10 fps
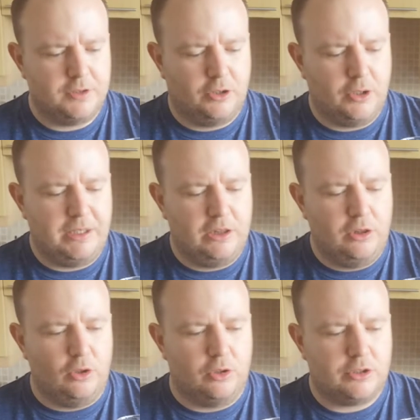Although it
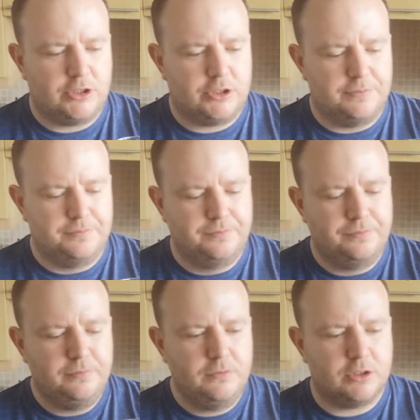looks...
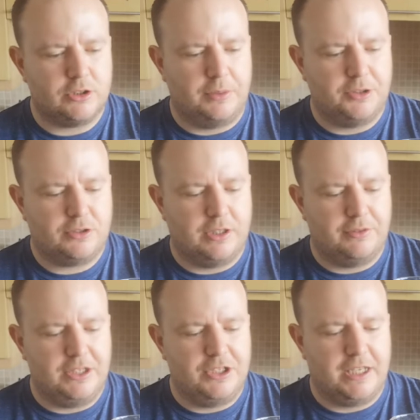Sorry, I'm just trying to
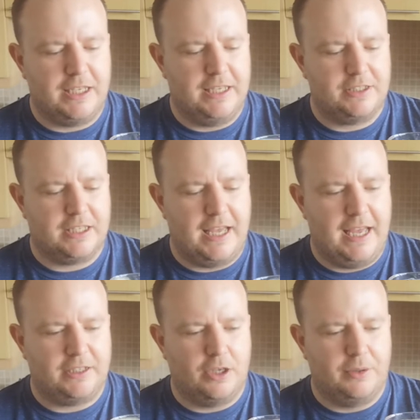rejig it here to get a
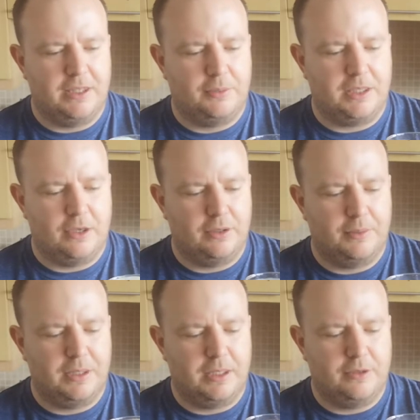head going. There we go, there
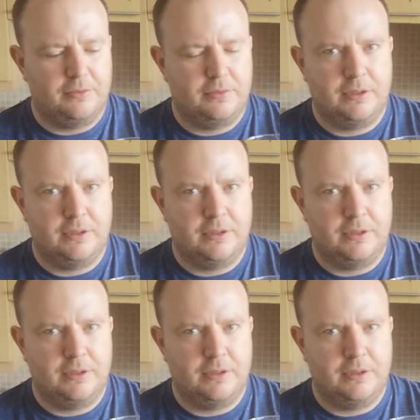we go.